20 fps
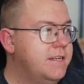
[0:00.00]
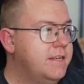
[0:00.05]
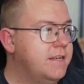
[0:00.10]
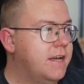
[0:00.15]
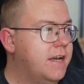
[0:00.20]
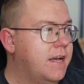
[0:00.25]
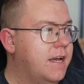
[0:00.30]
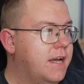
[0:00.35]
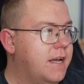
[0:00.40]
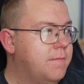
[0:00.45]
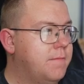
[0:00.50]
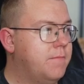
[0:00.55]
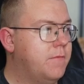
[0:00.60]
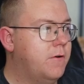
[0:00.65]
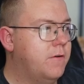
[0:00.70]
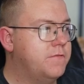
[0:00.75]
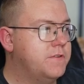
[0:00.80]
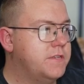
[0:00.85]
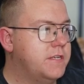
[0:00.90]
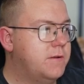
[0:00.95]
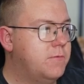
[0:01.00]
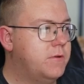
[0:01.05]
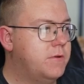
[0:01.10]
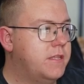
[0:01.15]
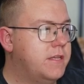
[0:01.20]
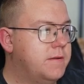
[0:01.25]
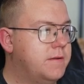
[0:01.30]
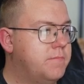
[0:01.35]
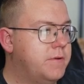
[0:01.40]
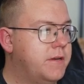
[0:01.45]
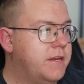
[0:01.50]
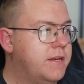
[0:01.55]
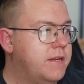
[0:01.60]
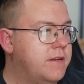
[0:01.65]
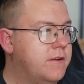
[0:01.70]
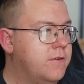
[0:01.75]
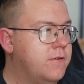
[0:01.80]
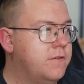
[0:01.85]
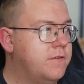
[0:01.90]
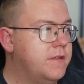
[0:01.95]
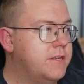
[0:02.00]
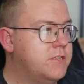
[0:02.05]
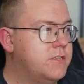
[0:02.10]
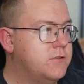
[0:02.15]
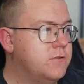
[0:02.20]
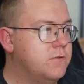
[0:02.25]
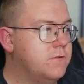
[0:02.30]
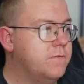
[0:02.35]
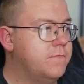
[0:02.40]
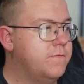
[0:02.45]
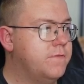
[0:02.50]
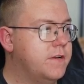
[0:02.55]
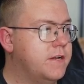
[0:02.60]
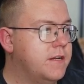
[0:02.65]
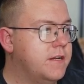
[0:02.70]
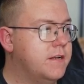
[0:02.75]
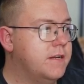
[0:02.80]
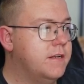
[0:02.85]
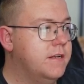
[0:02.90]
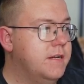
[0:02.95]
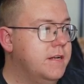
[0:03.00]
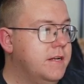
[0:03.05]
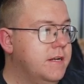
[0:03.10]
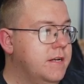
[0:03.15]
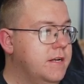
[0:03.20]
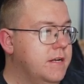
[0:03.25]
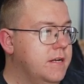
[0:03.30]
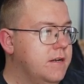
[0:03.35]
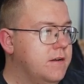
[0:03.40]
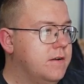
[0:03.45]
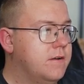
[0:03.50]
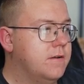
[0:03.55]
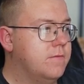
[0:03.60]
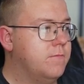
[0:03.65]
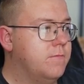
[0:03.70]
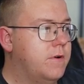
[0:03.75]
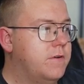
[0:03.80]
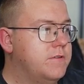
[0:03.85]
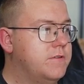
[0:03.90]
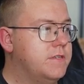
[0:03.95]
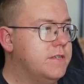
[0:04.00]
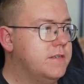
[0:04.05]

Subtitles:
Obviously, with it being on this sort of where is it?